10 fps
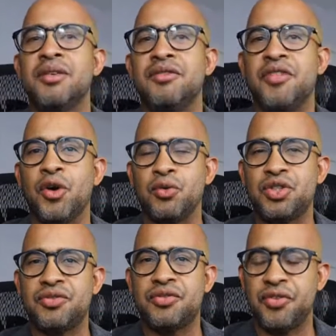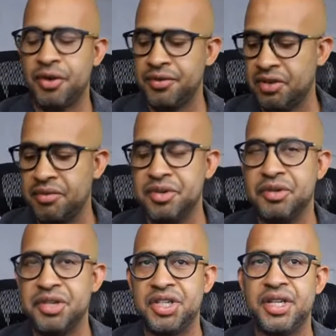votes from the
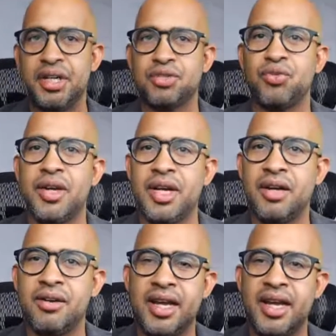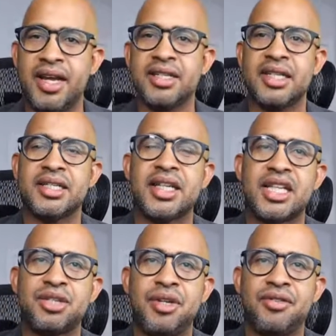community as well as an
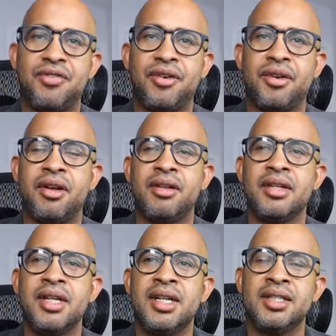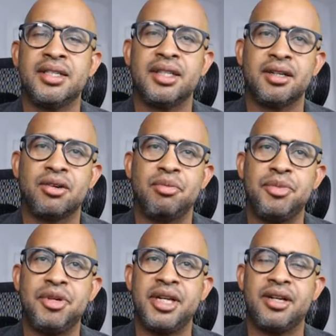assessment from the
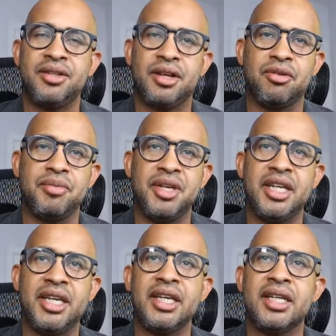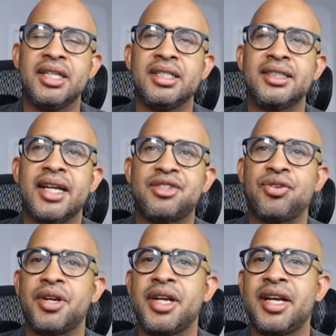committee that's
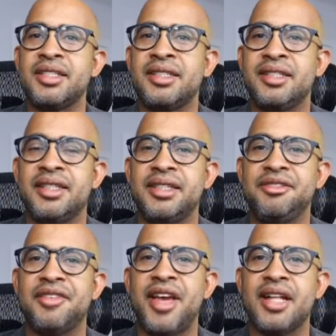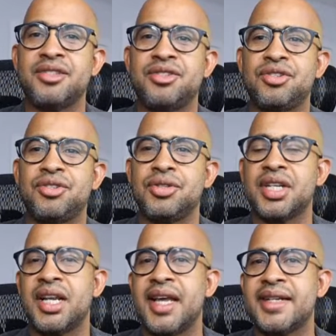organizing the events to
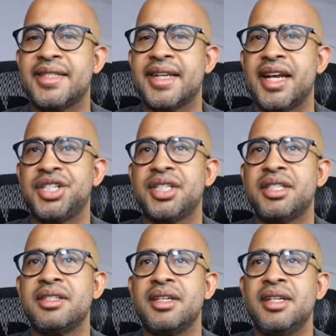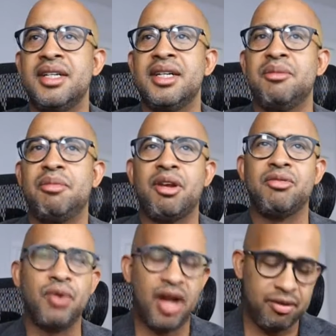select sessions.
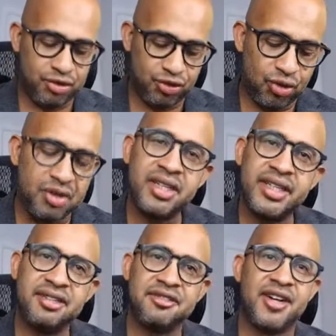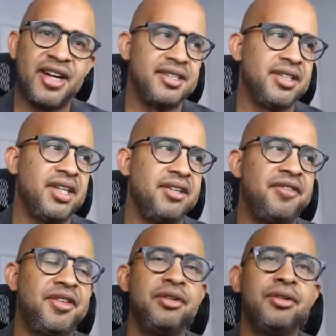But I would strongly advise,
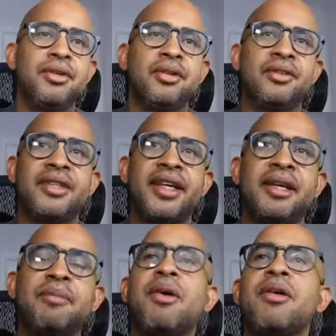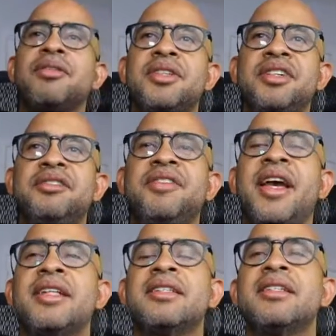if you taking part on the
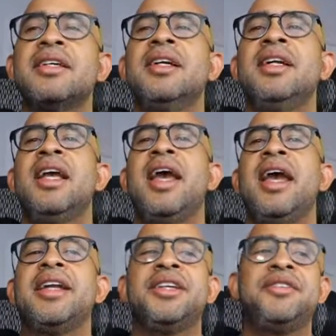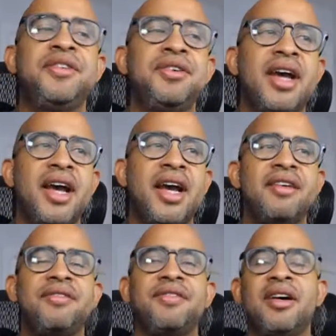events and if you
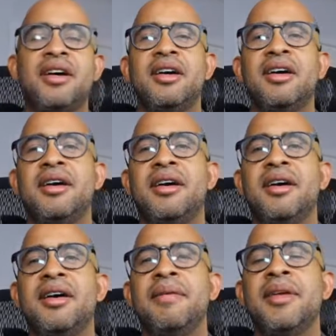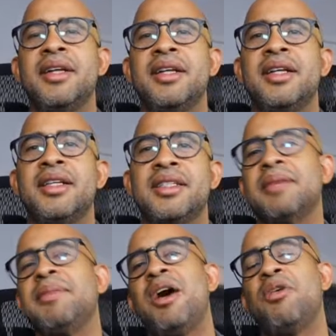have
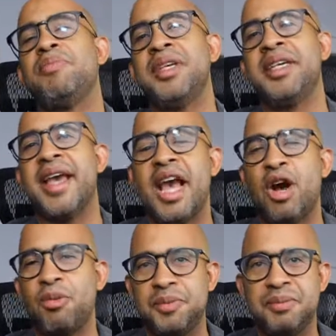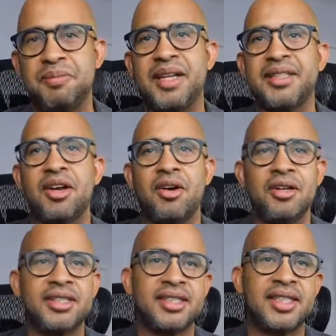somehow being helped by the
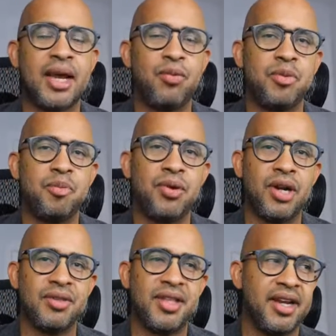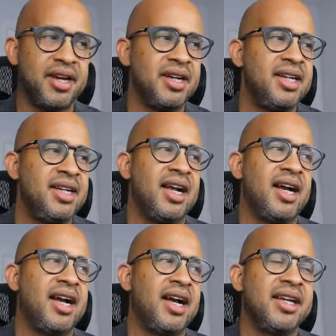content that we put out there,
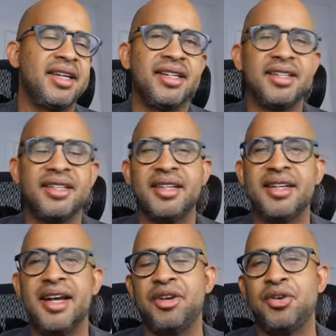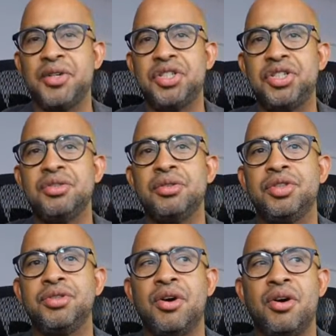I encourage you
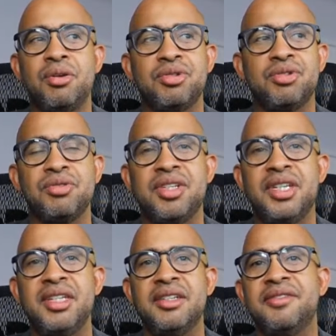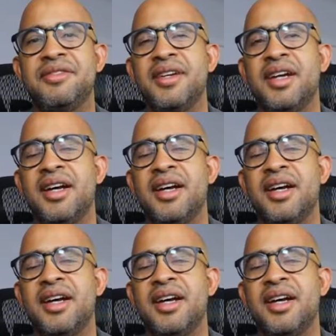to also give